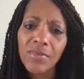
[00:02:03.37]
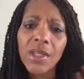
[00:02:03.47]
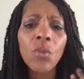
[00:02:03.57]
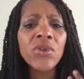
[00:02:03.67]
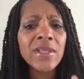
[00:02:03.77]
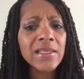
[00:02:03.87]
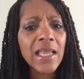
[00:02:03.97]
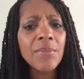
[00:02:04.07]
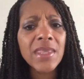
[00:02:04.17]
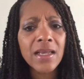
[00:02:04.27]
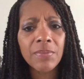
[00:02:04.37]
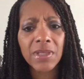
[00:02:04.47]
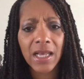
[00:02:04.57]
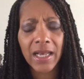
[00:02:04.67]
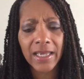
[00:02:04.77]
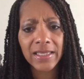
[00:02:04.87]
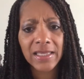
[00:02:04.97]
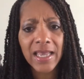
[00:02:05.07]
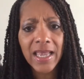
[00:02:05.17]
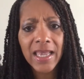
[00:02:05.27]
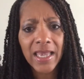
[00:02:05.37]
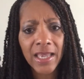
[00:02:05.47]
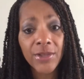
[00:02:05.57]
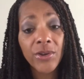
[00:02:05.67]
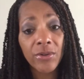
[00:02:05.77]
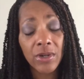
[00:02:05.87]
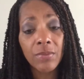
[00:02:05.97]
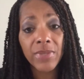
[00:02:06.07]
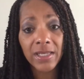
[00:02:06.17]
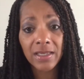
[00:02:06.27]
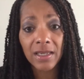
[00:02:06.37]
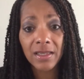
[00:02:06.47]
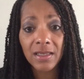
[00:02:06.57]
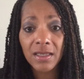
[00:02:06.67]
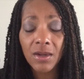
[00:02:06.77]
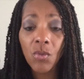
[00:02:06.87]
Well, the same thing applies in your own business.